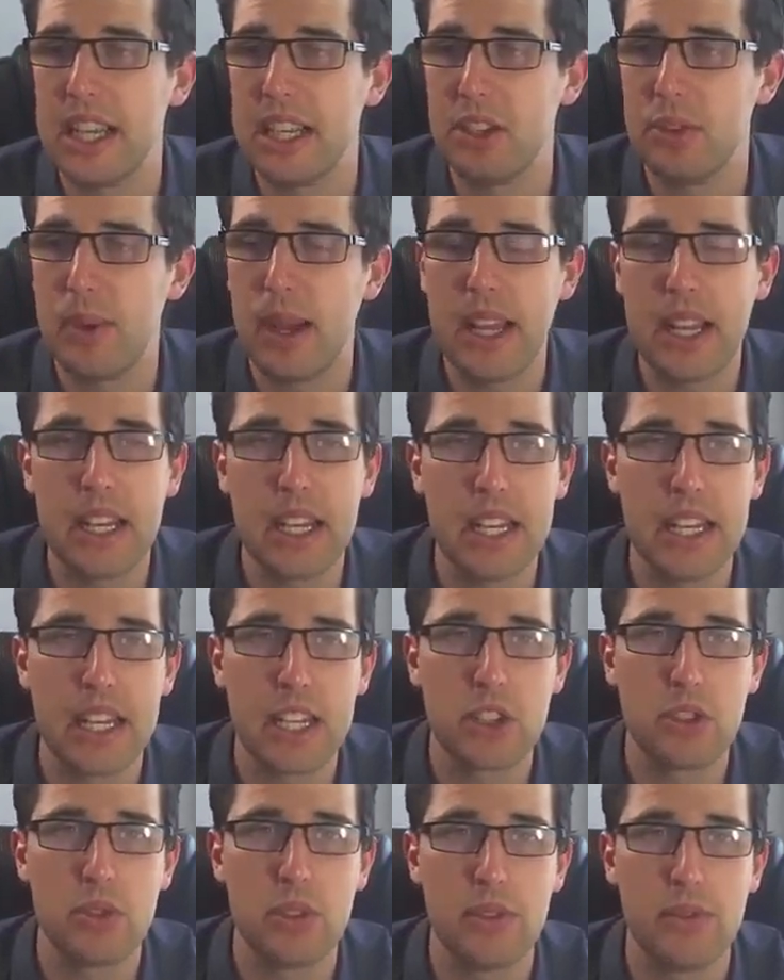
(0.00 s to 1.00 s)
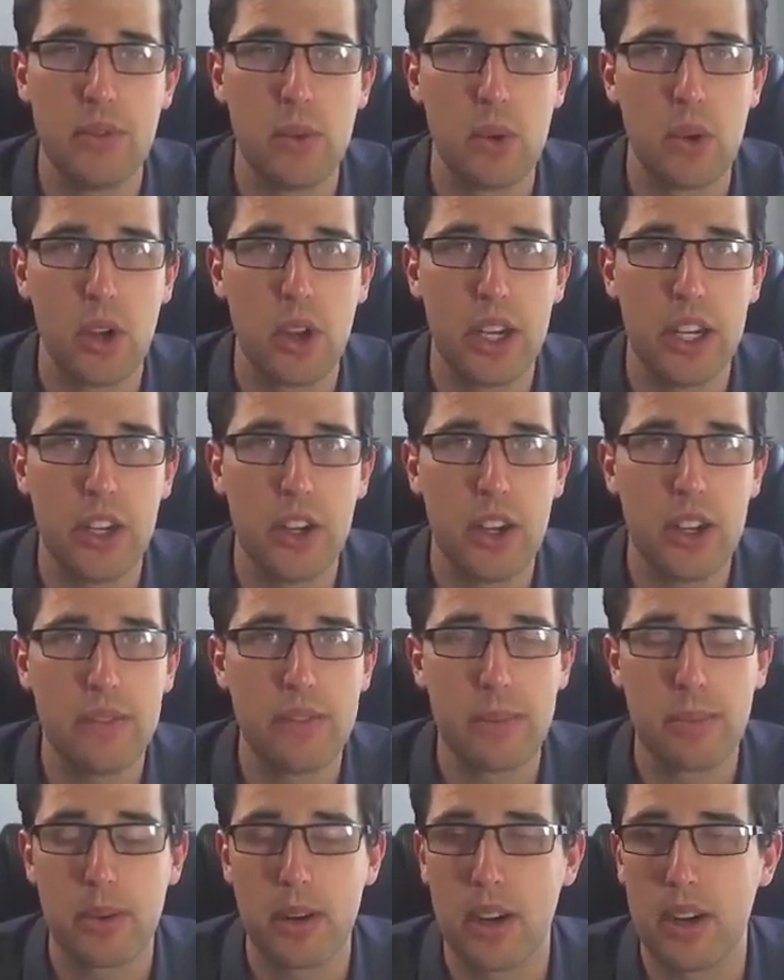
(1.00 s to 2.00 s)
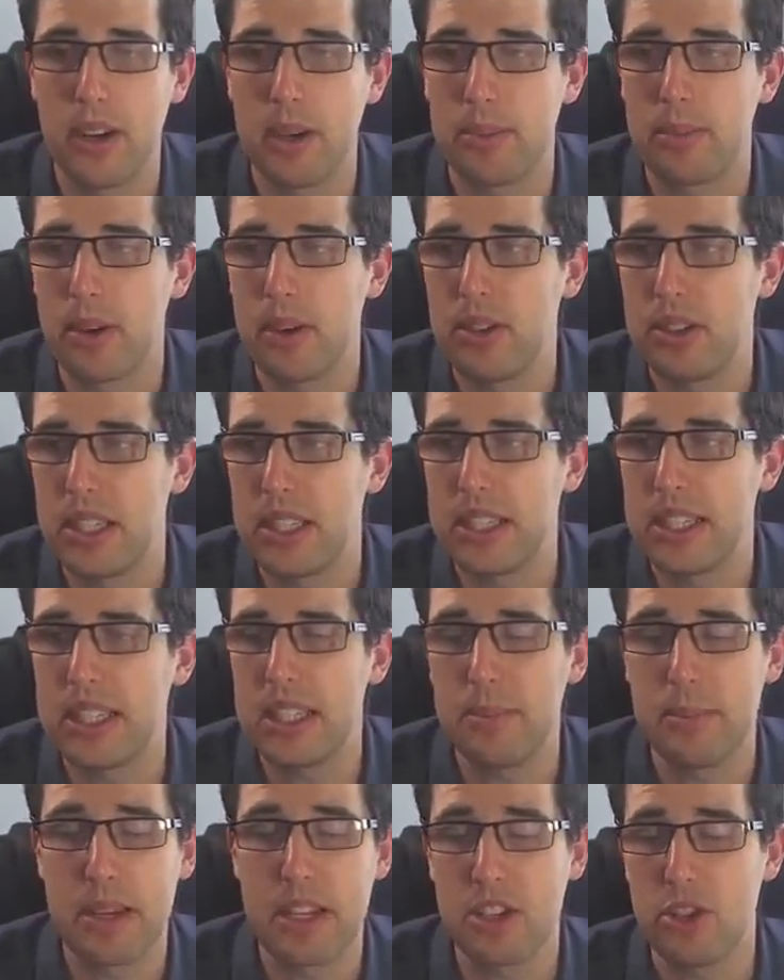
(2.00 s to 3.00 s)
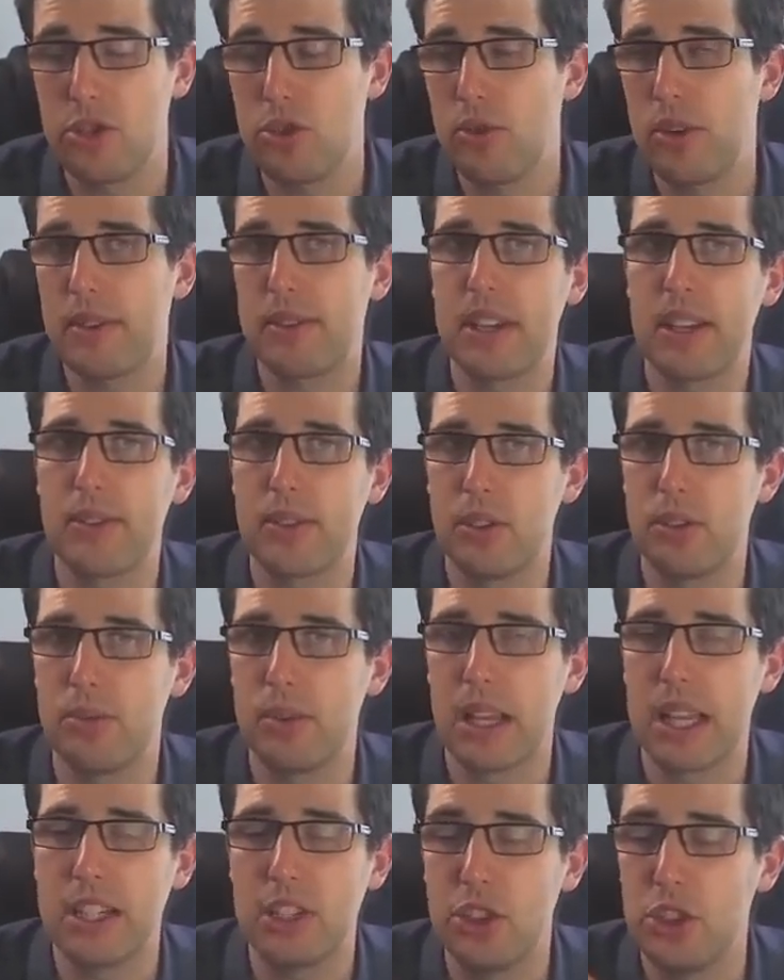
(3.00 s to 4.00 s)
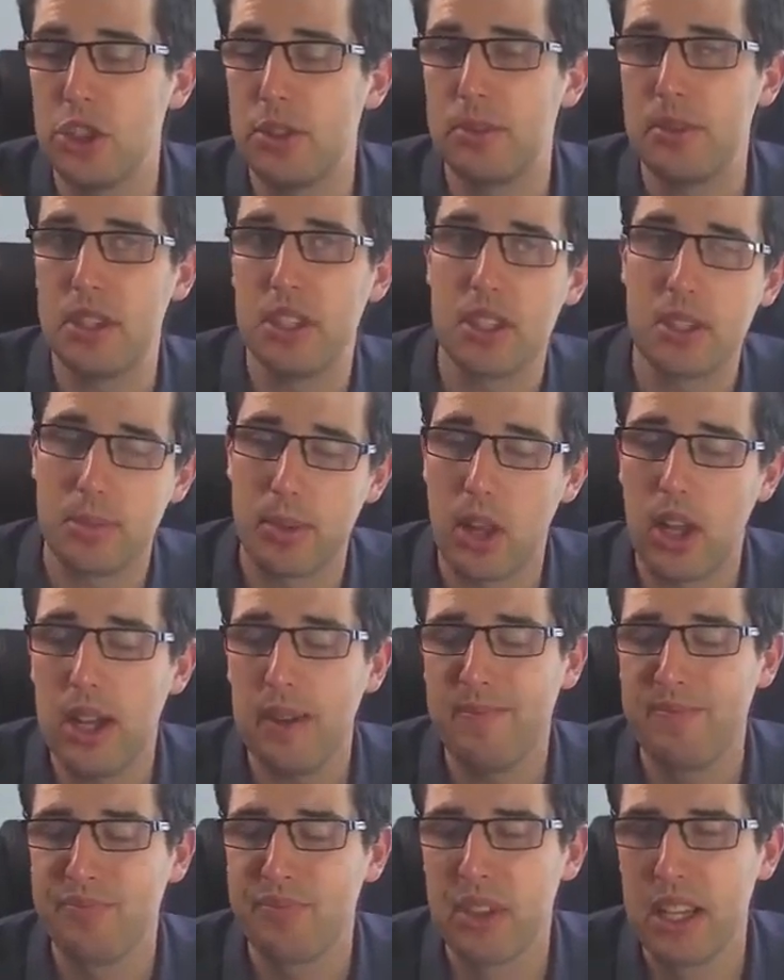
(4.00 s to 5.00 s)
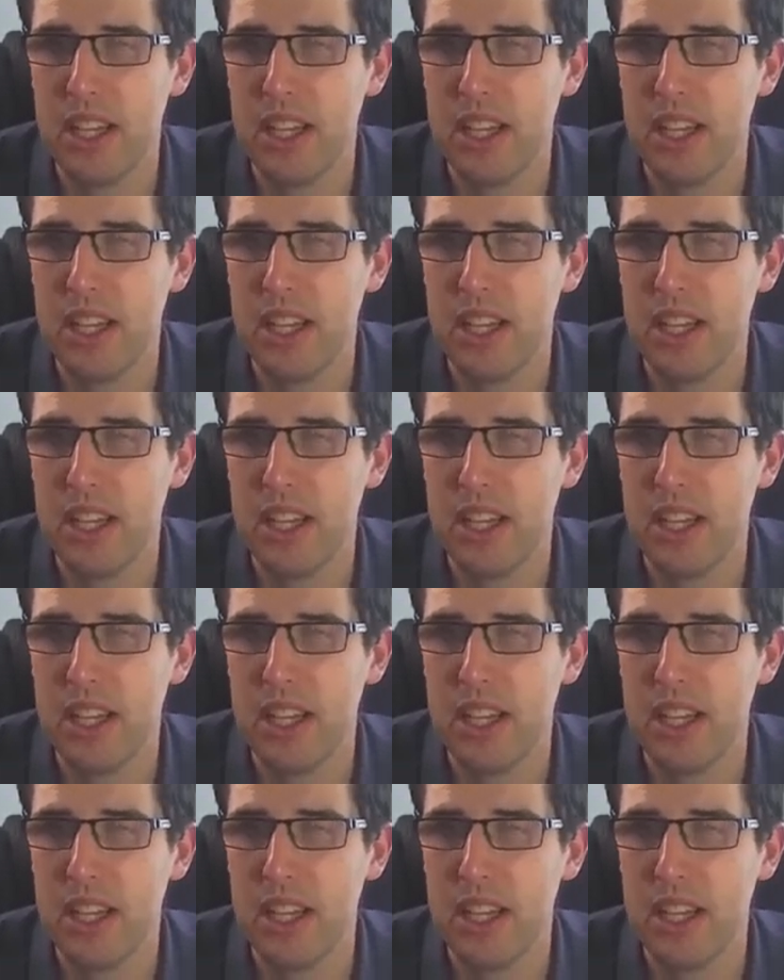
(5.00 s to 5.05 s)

And you add an extra $4.99 for priority processing. It means you do have to have a good relationship with your supplier